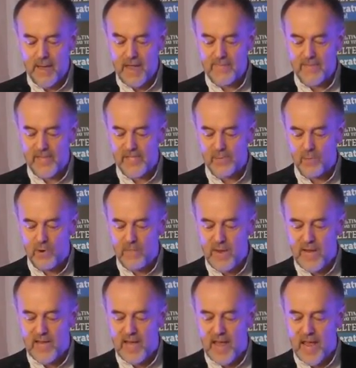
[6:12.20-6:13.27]
But this will
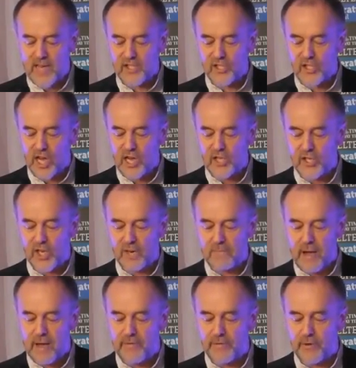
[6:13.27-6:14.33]
mean
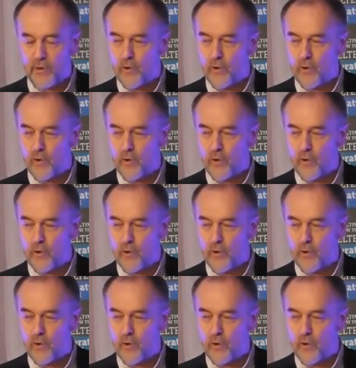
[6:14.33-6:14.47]
exchanging mouth